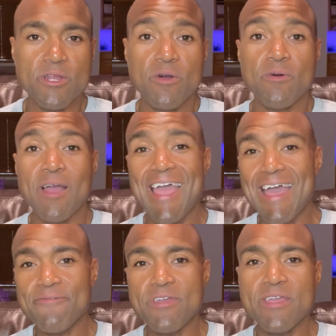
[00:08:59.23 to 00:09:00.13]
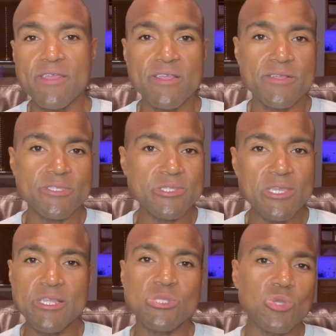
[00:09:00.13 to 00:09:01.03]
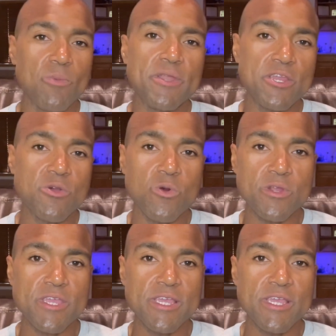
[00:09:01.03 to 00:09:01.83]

you know, having seen so many court